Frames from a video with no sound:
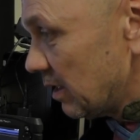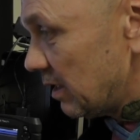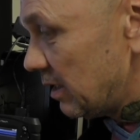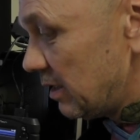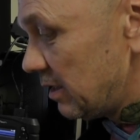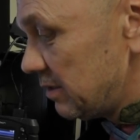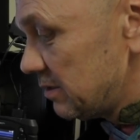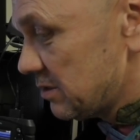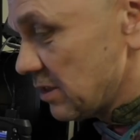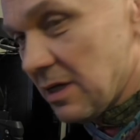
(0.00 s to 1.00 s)

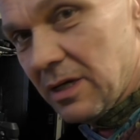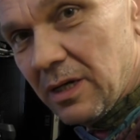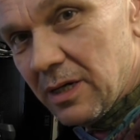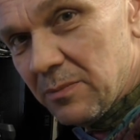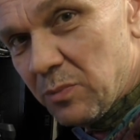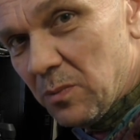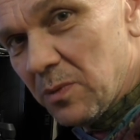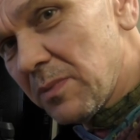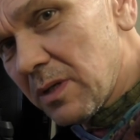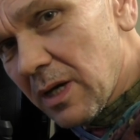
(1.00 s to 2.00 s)
And the Jag had a
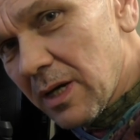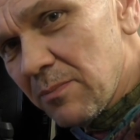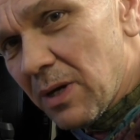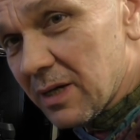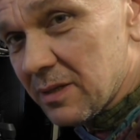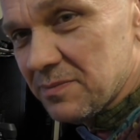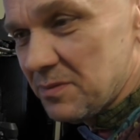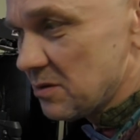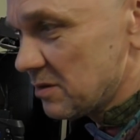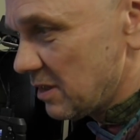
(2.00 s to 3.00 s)
problem, came back, it
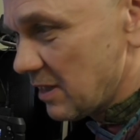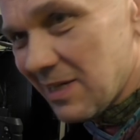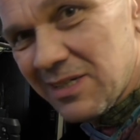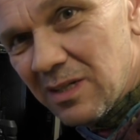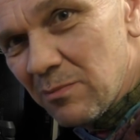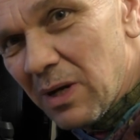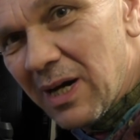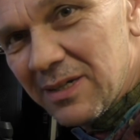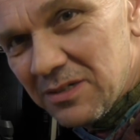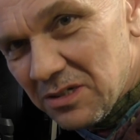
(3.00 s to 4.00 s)
was on an elastic
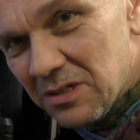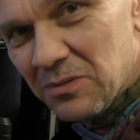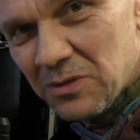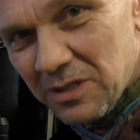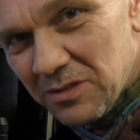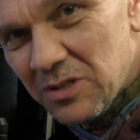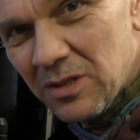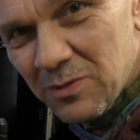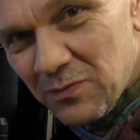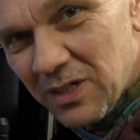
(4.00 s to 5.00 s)
band, you know, one of those
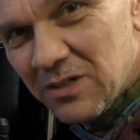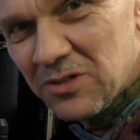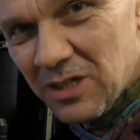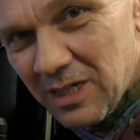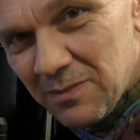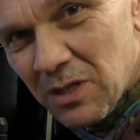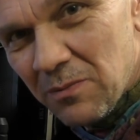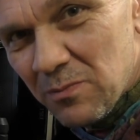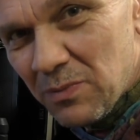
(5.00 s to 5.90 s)
type of vehicles that keeps coming